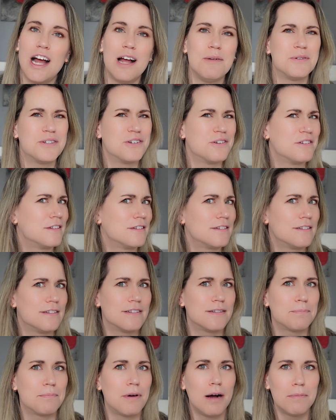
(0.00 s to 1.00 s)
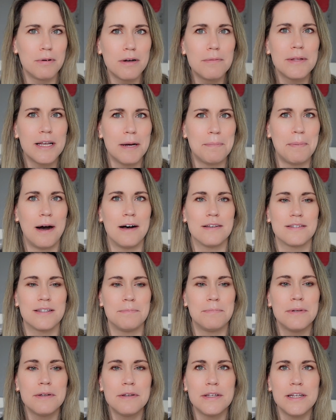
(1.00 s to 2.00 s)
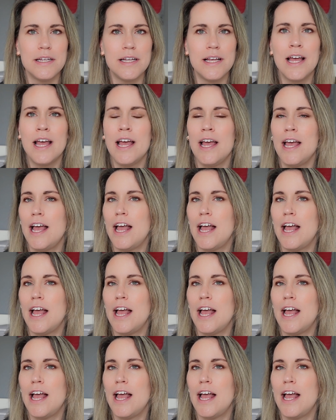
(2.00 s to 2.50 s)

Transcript: I'm sure this is probably a possibility,